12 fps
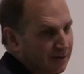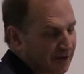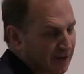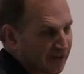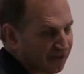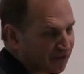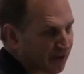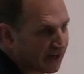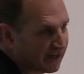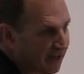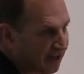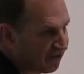And this
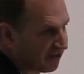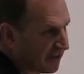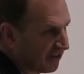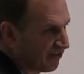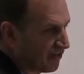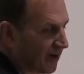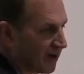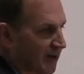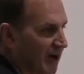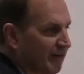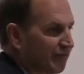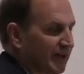great nation that started
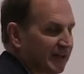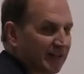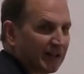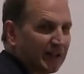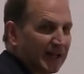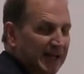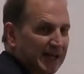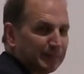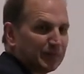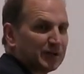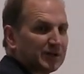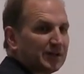off like the
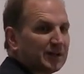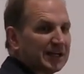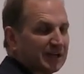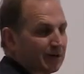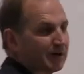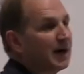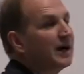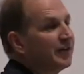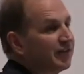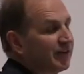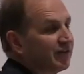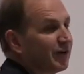lamb looking like
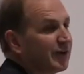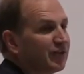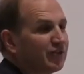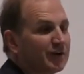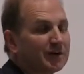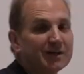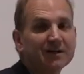Christ is going to turn